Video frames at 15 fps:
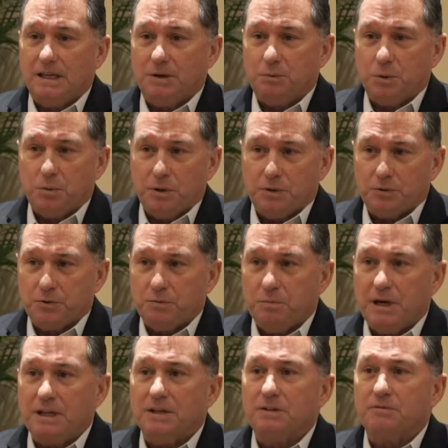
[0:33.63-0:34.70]
And we went through
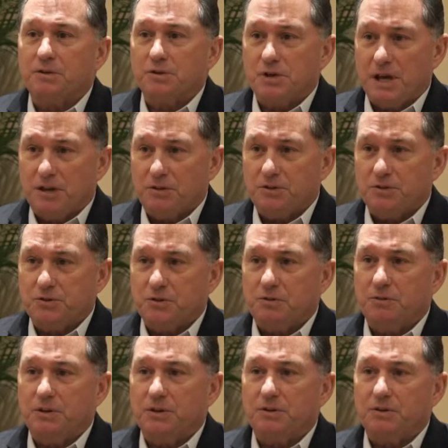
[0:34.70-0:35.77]
many different challenges
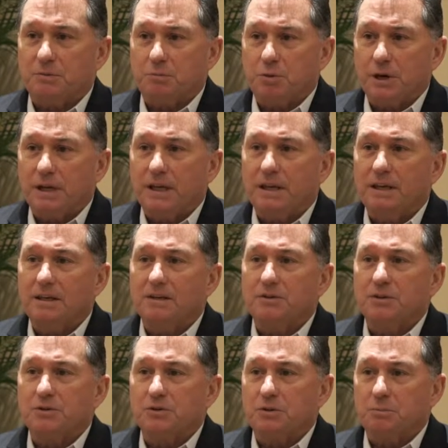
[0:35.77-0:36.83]
over the year to bring in
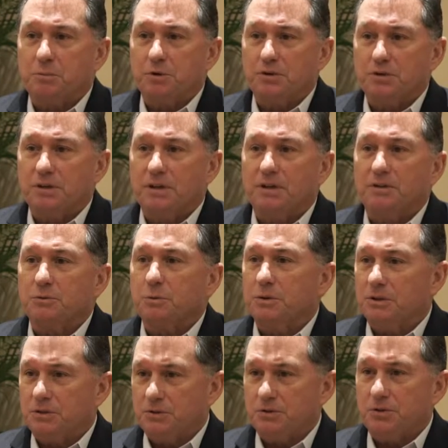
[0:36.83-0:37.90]
additional personnel as we
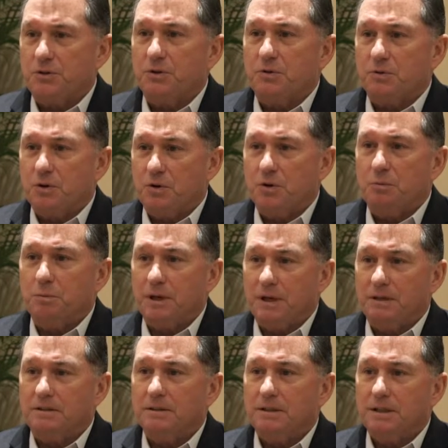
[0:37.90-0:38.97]
looked to secure the
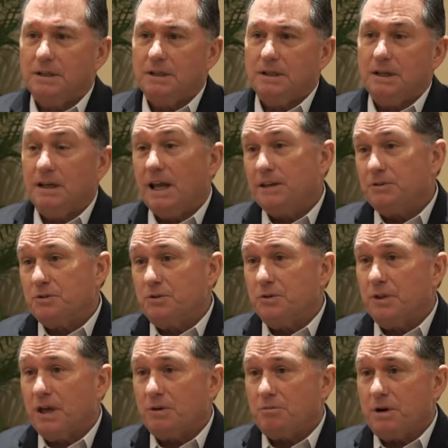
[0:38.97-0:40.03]
homeland and had to
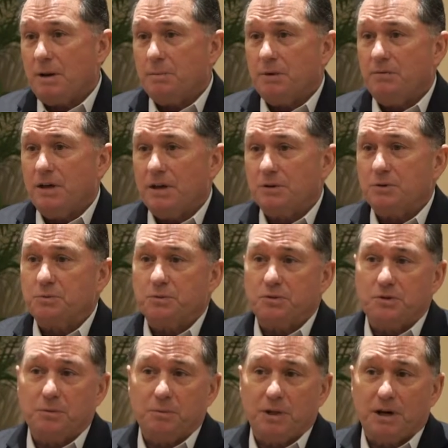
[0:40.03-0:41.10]
do that in rapid fashion with
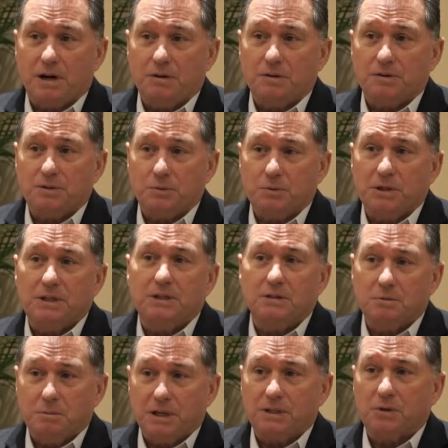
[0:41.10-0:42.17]
some of the hiring. So we
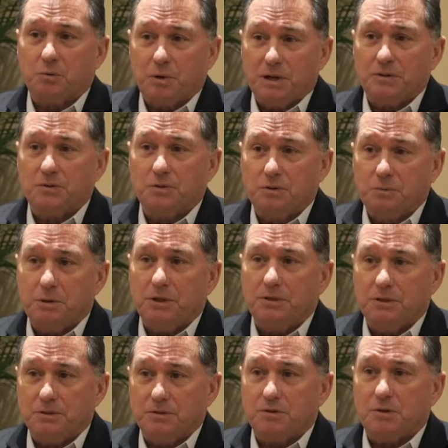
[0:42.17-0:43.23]
needed to make the right
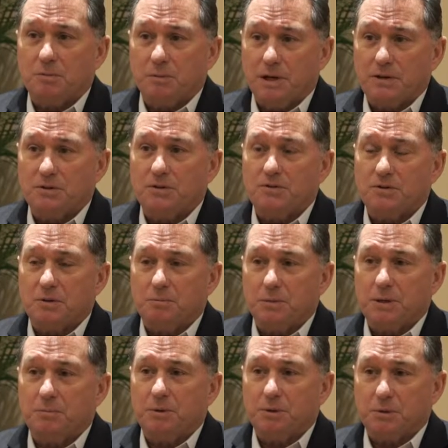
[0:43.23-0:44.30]
suitability determinations on
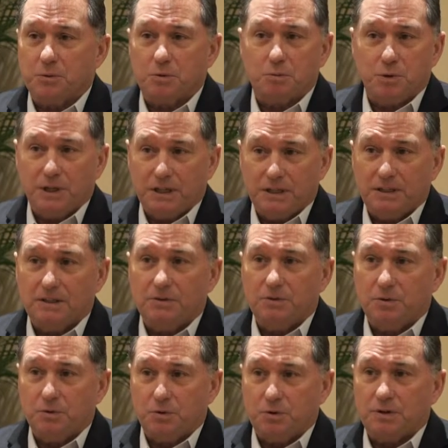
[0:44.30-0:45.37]
people that we were bringing into
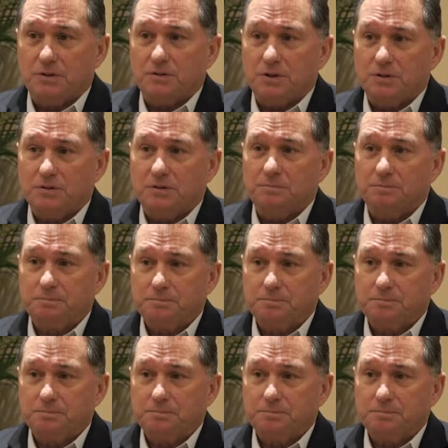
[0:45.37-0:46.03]
the organization.